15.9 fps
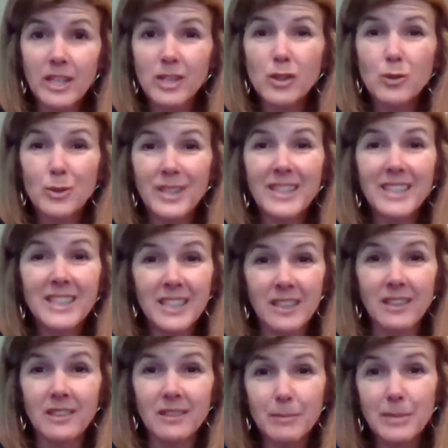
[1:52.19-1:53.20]
history in
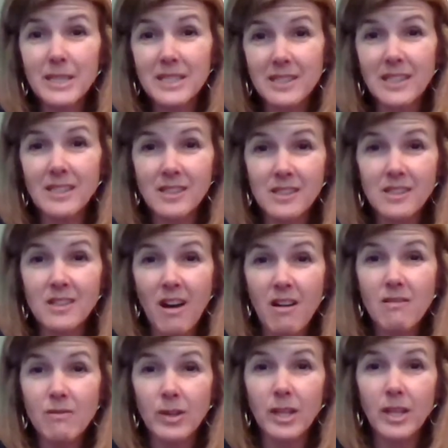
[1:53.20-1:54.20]
England because that's
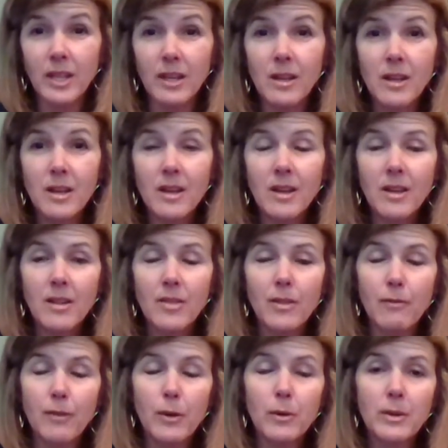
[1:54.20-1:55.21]
not really the
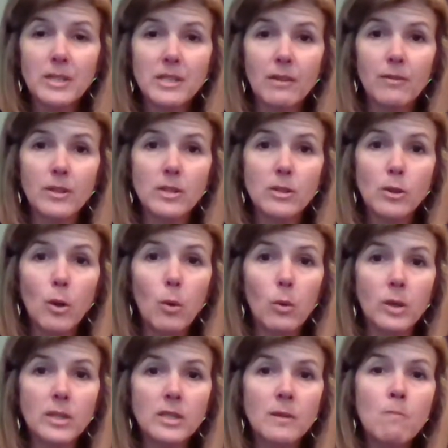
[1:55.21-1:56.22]
focus of this
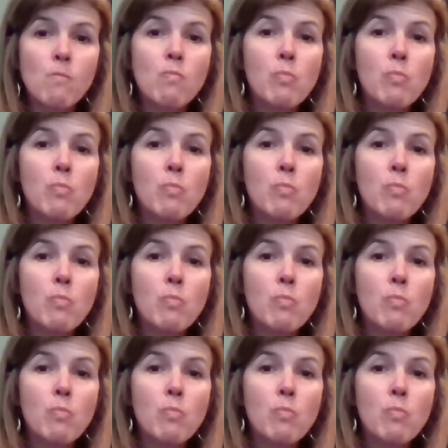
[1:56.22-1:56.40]
course.